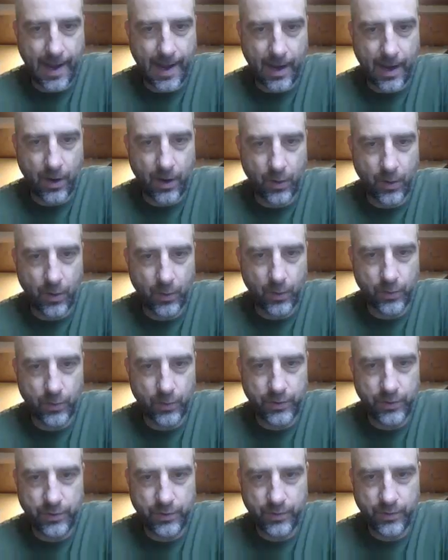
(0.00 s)
out
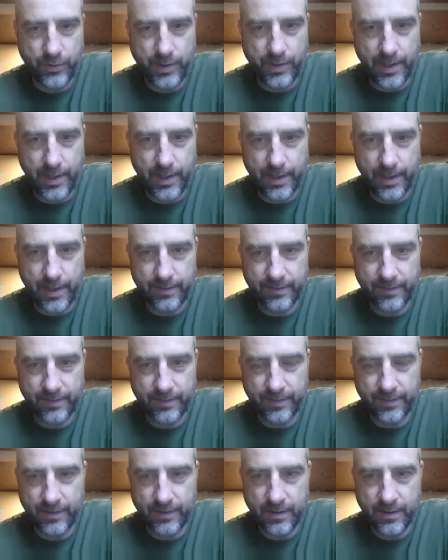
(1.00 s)
you get,
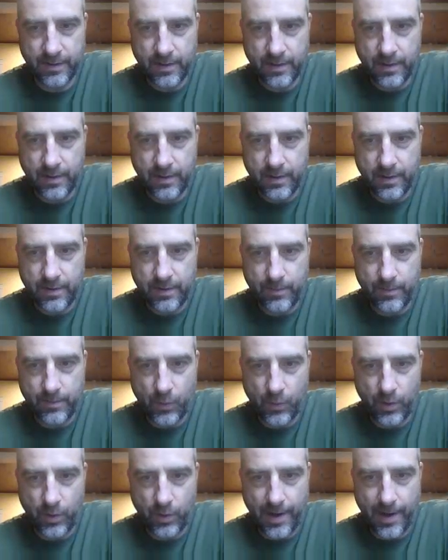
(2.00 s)
the
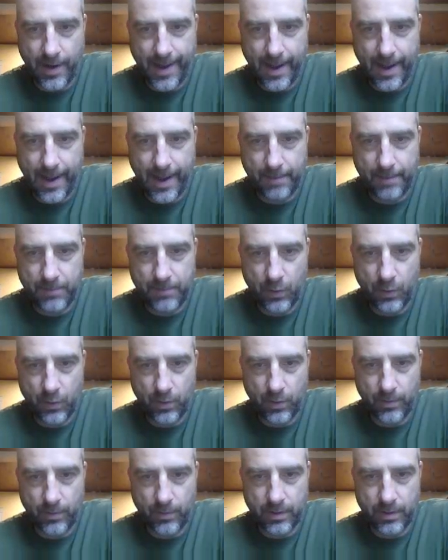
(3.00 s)
more
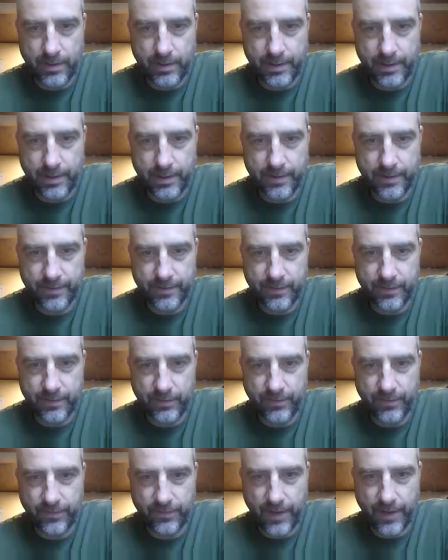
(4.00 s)
abnormal it is
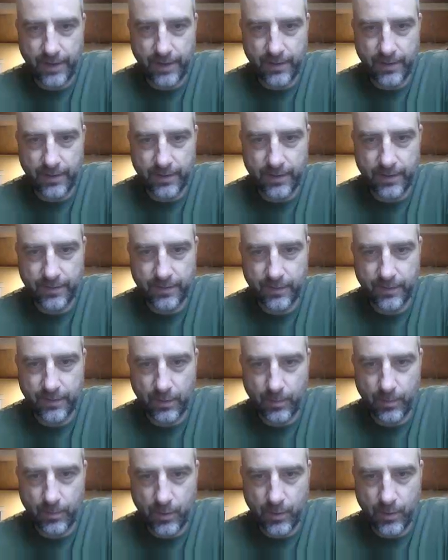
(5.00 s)
to find this.
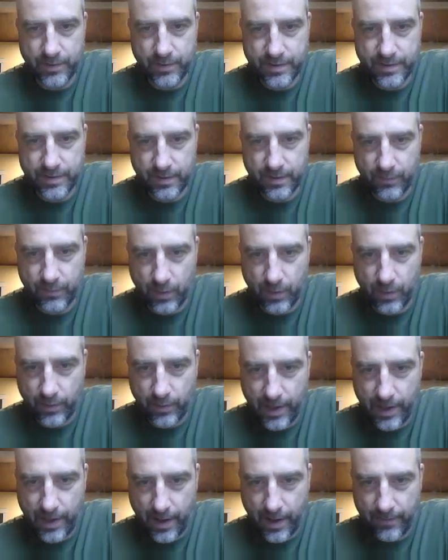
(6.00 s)
So most of what
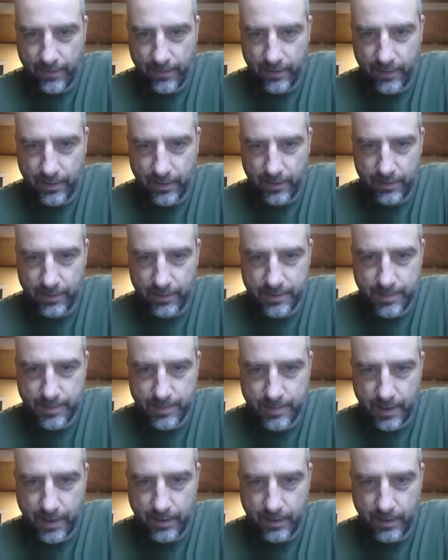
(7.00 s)
we have here is
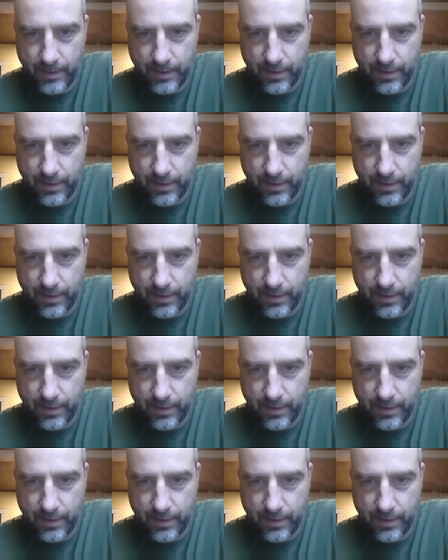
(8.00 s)
about